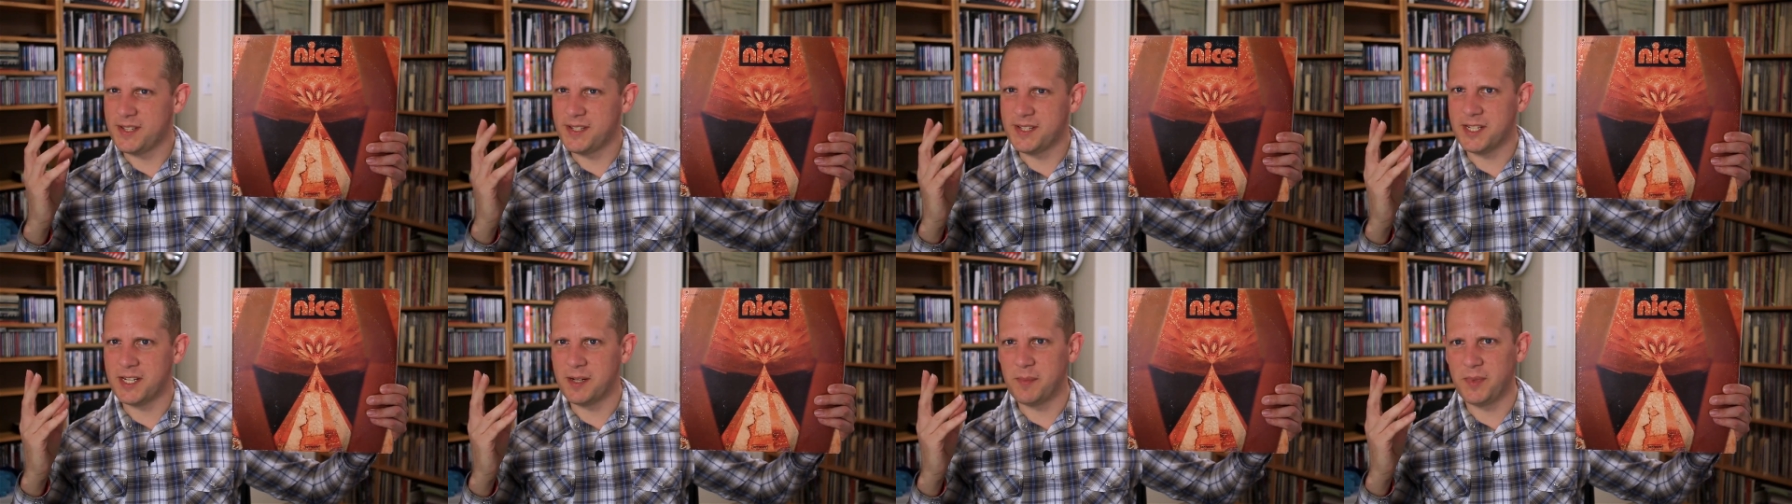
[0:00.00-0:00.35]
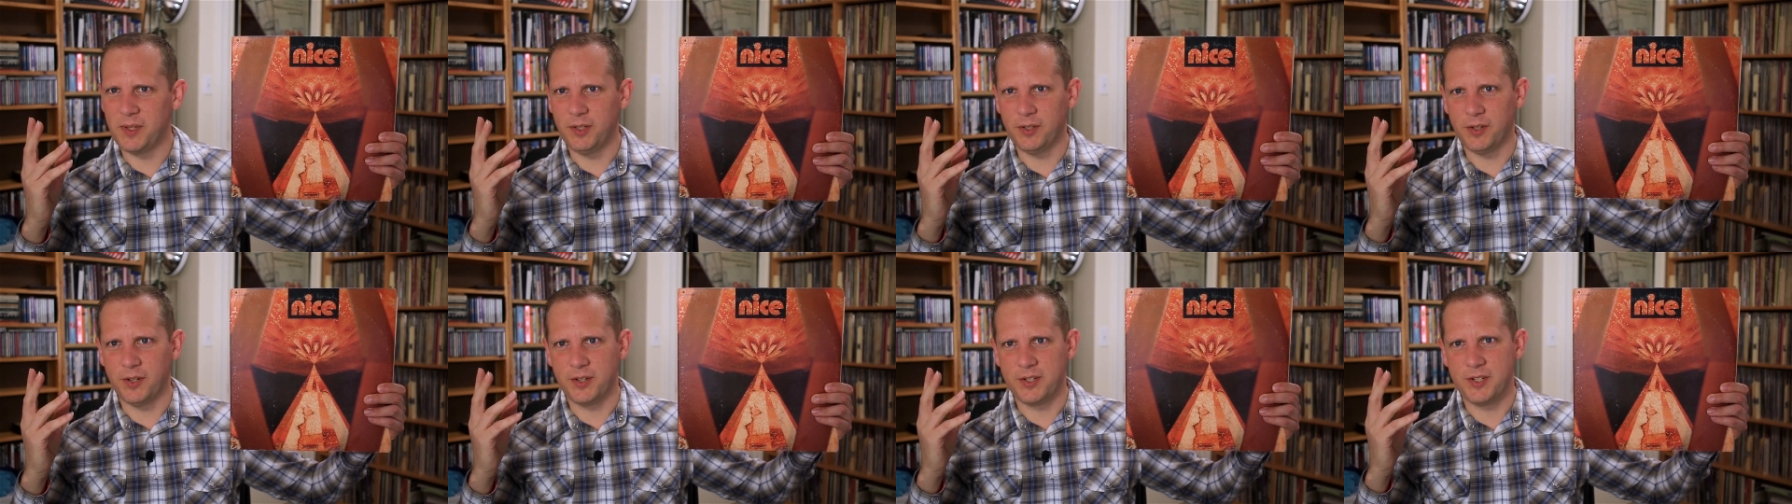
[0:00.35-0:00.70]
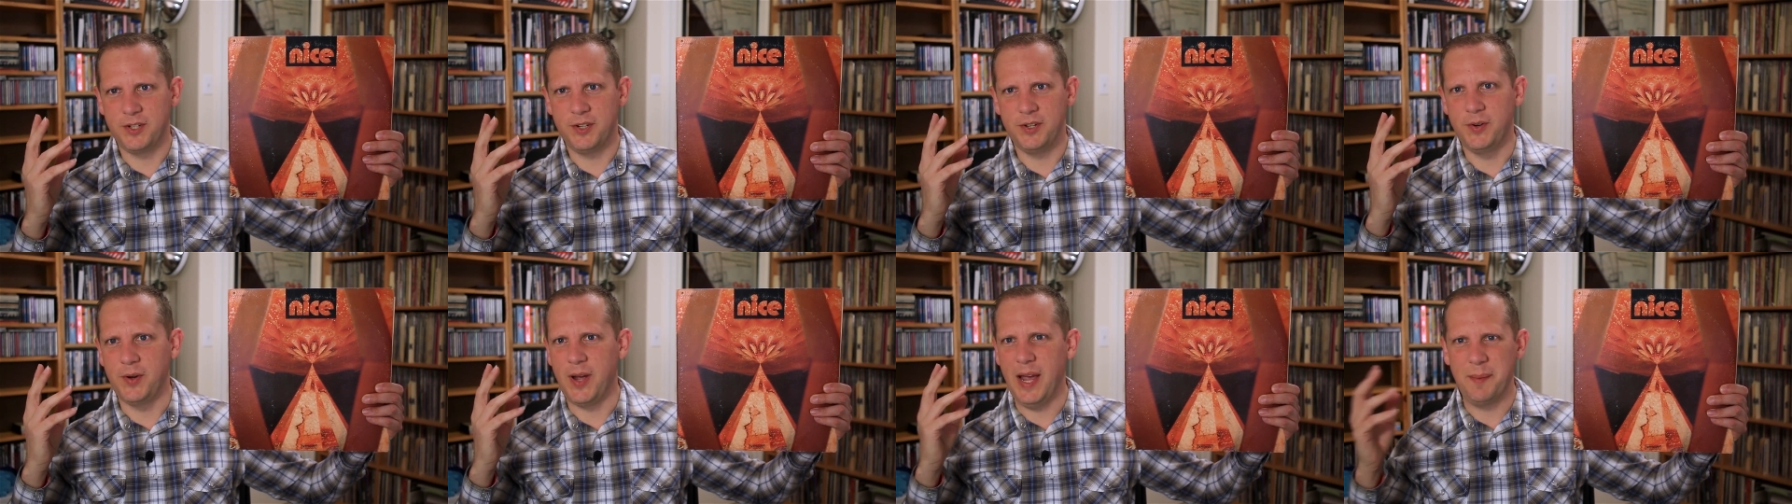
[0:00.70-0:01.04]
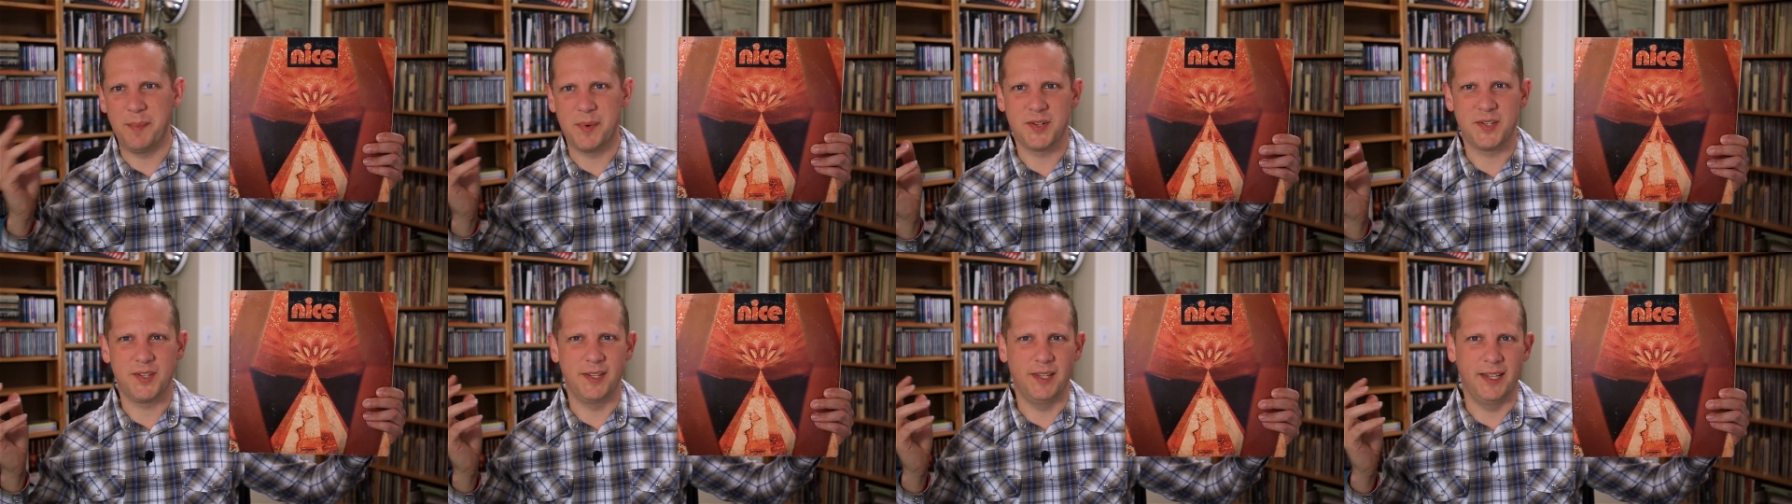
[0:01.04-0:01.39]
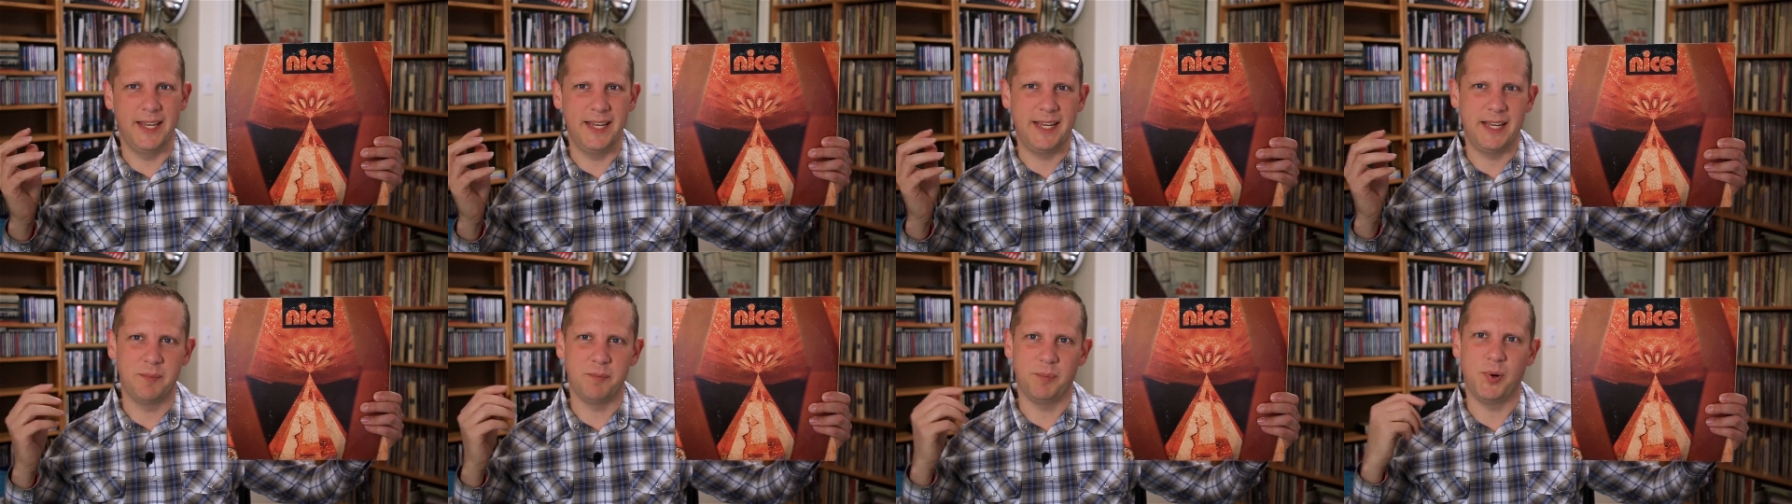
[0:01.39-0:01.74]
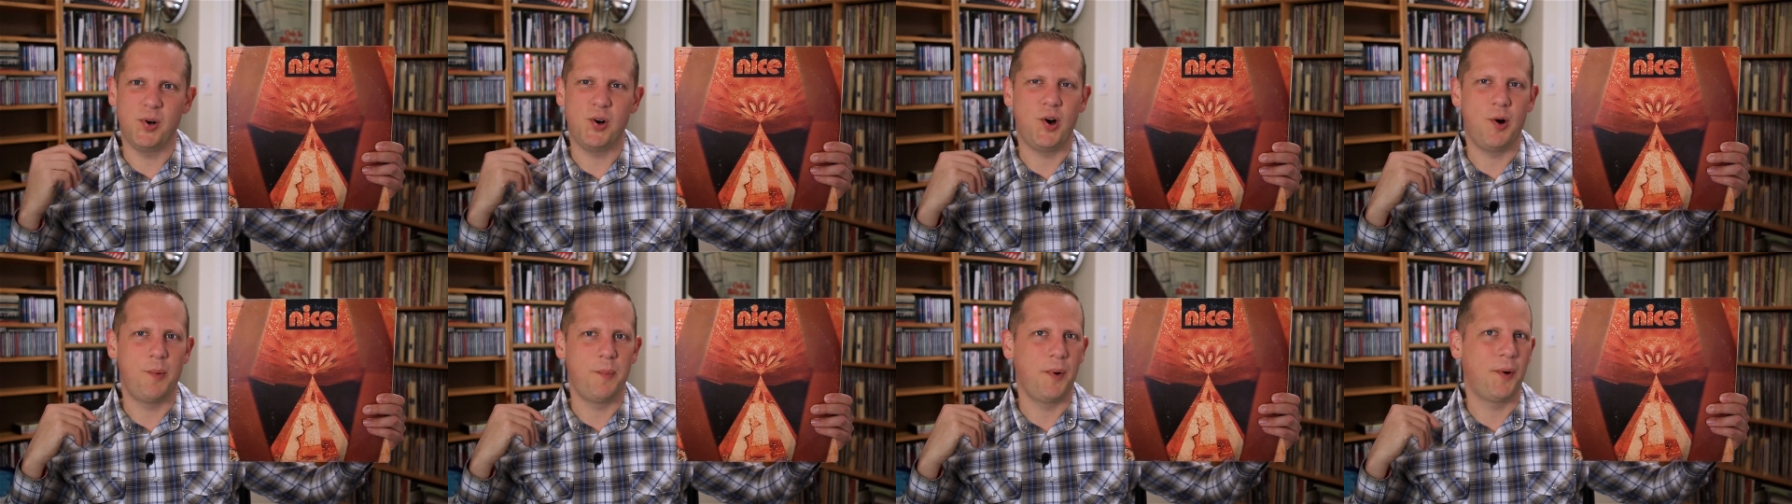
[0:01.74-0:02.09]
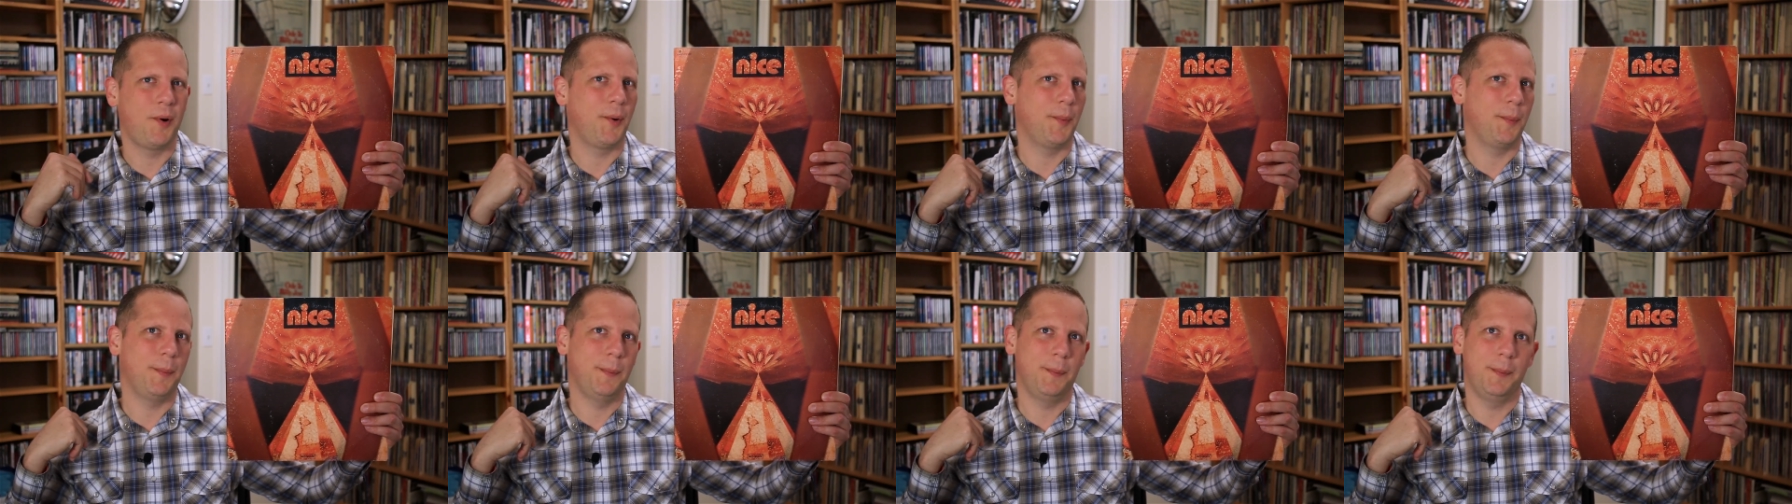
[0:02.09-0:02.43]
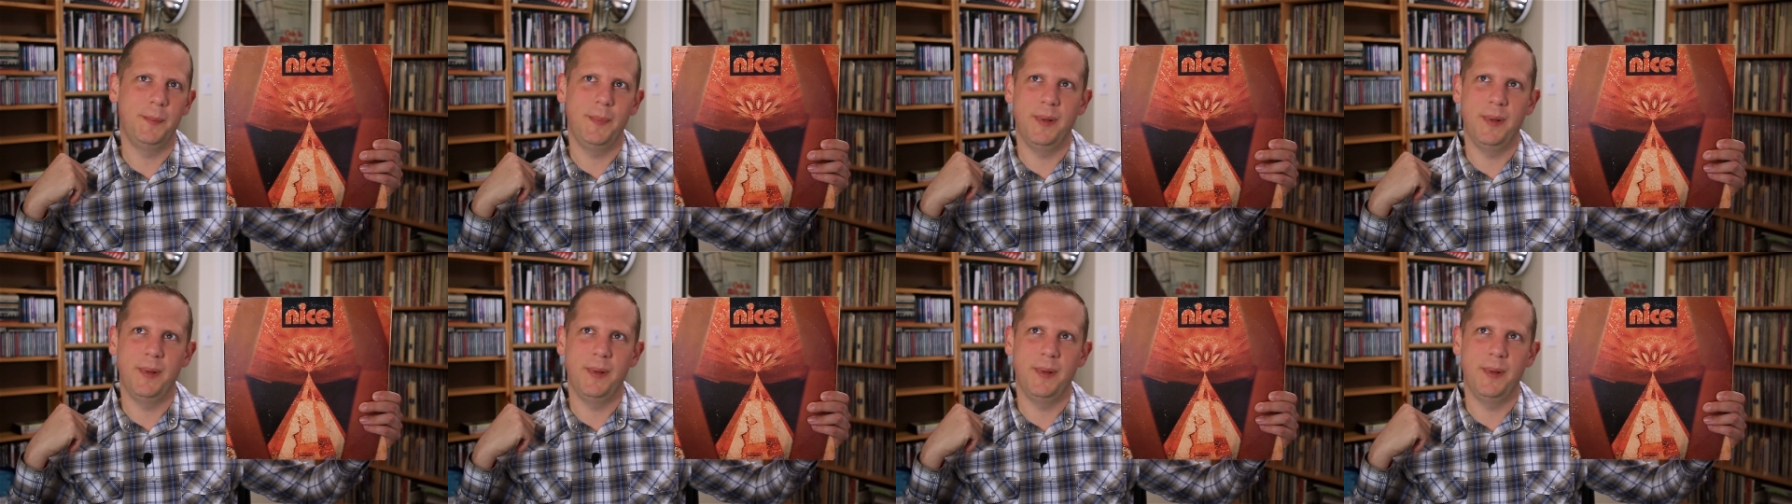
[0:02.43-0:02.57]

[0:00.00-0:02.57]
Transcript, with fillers: similar to Emerson, Lake, and Palmer,